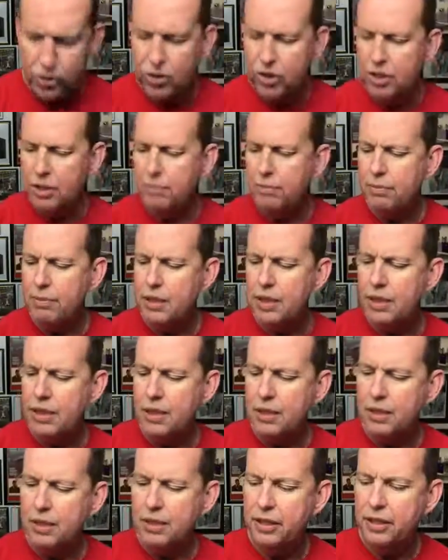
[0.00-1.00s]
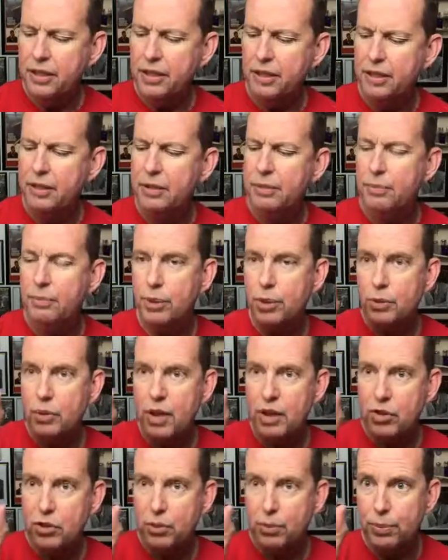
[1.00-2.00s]
use some
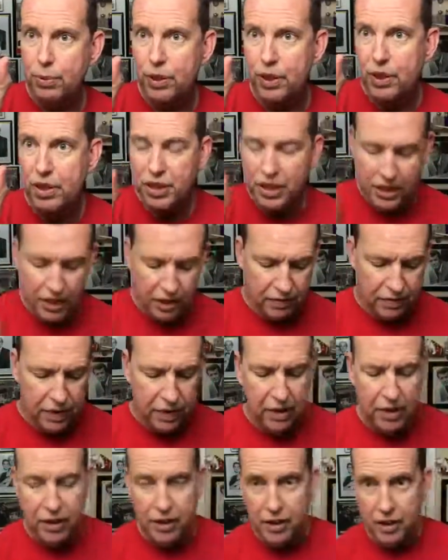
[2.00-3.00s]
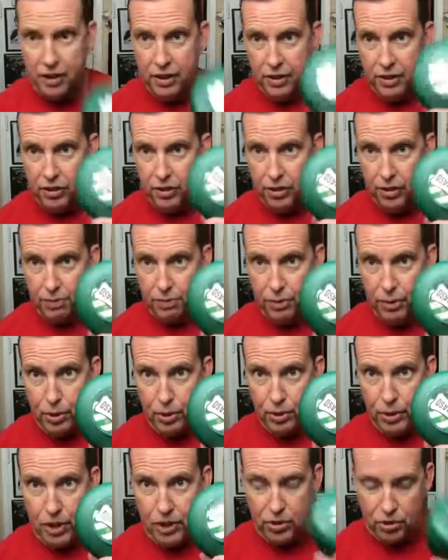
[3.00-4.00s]
Proraso Pre-Shave, some
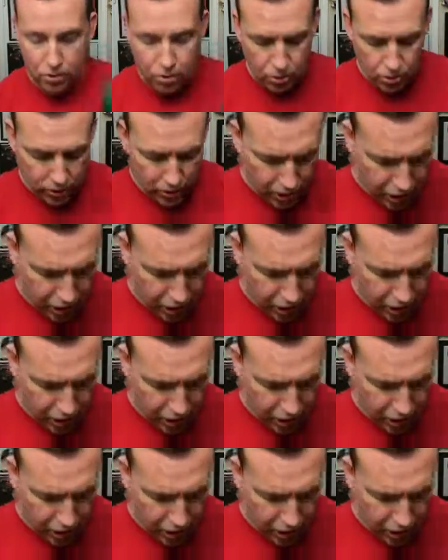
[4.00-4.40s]
Proraso